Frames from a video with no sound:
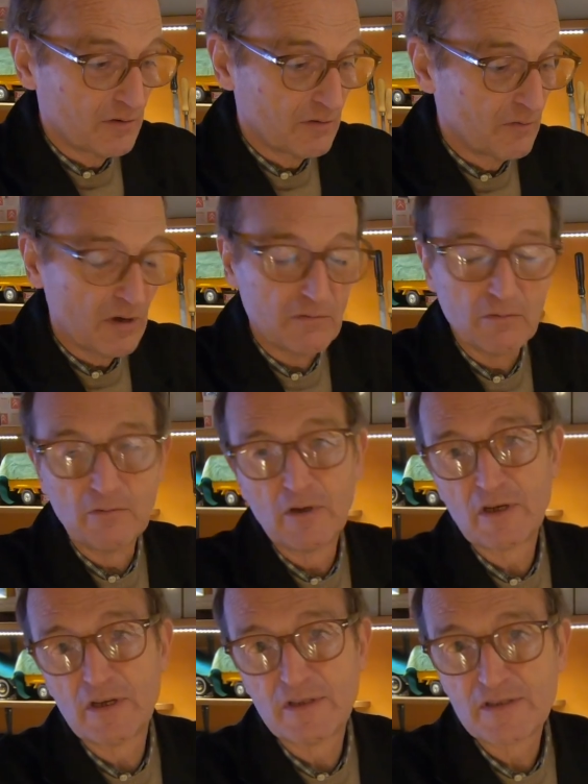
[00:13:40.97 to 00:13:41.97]
We, we
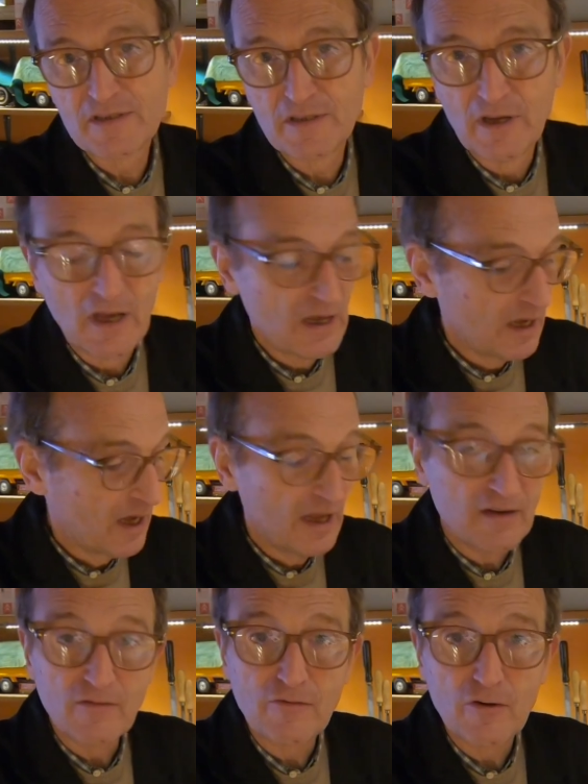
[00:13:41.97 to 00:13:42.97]
can see,
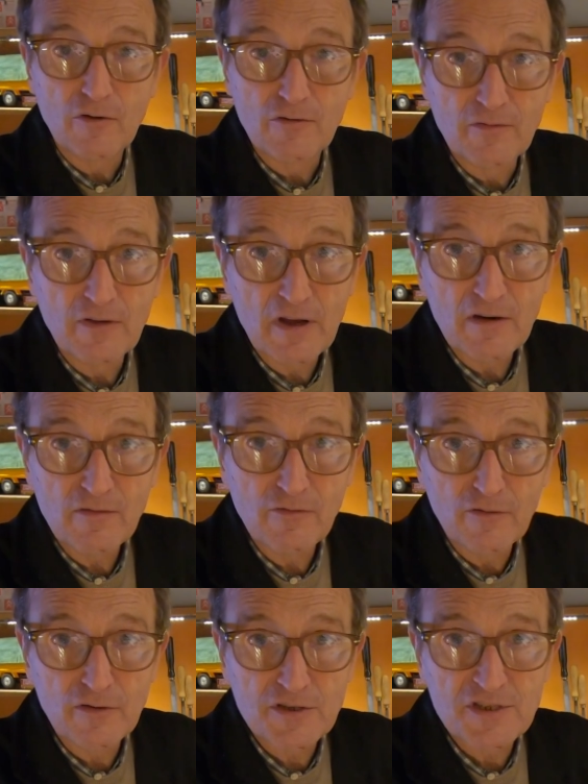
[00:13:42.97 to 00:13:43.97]
and for the very
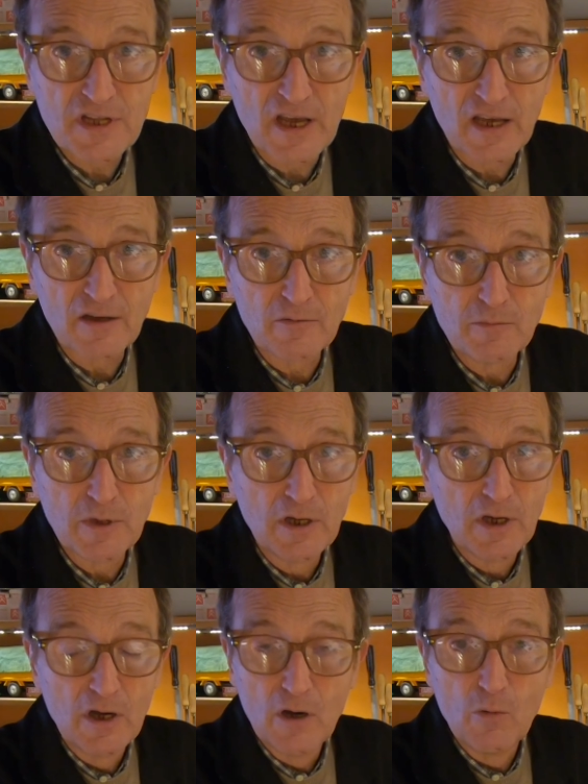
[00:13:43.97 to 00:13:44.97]
first time
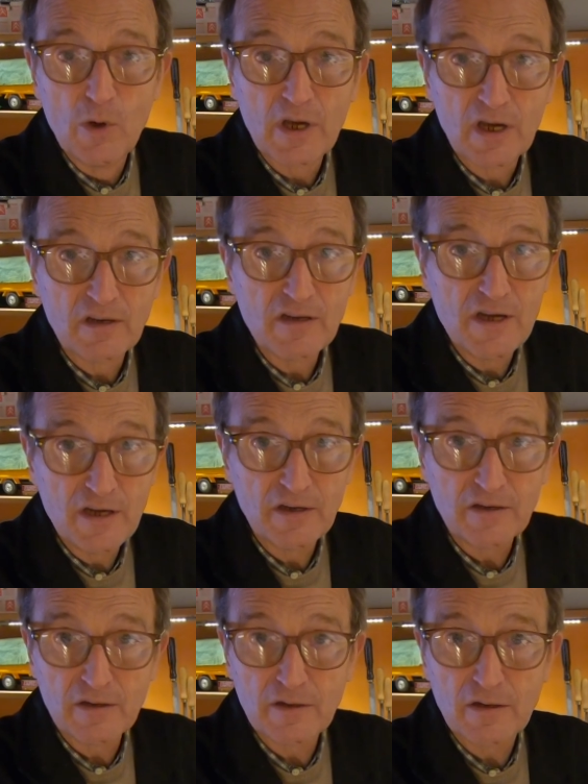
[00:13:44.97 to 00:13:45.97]
we can
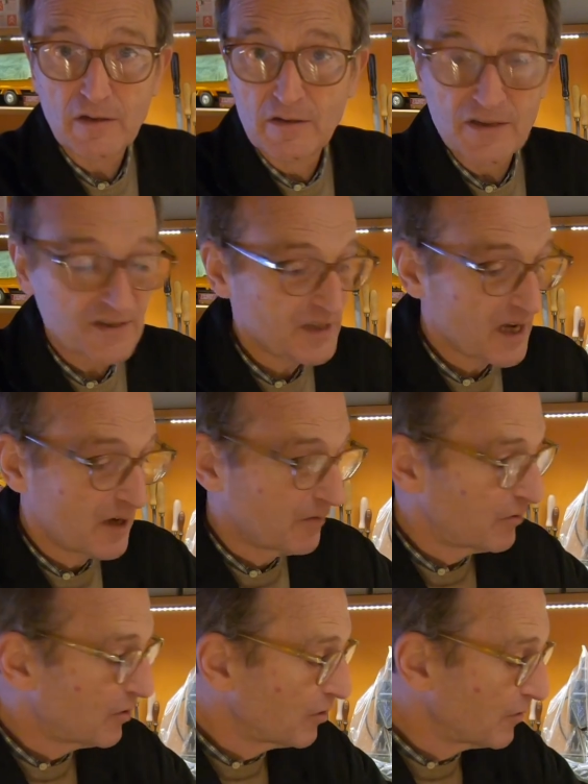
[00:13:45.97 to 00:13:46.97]
hear the
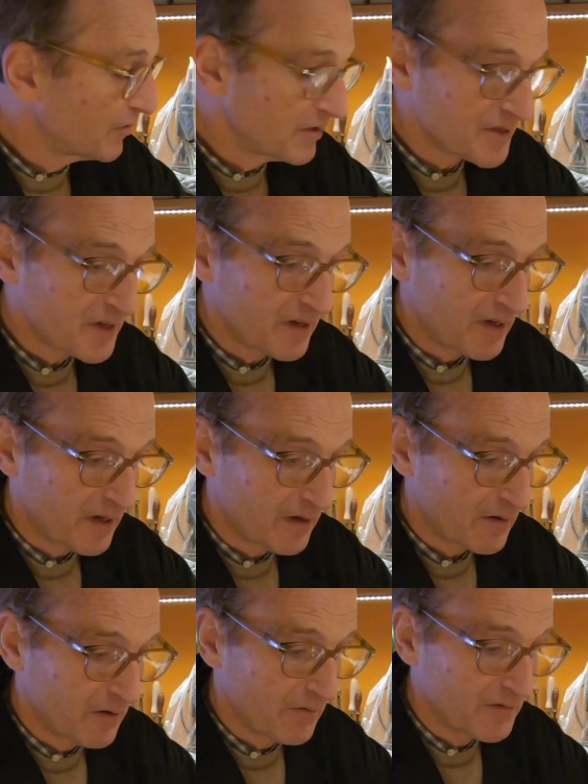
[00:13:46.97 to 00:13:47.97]
sound of this car,
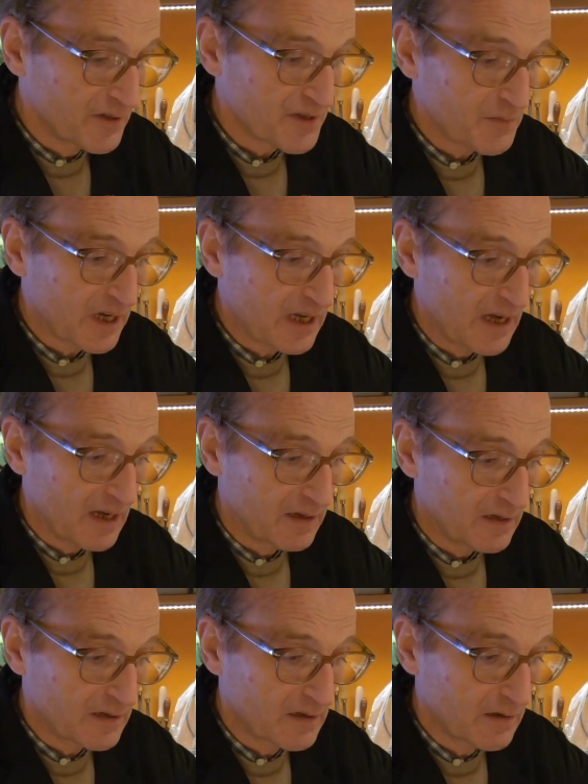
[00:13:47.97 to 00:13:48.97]
of this
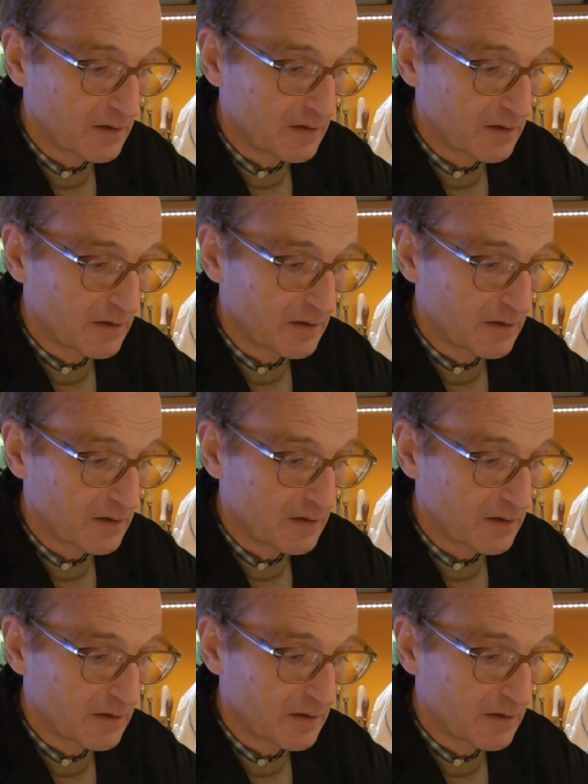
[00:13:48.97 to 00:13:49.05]
mechanic.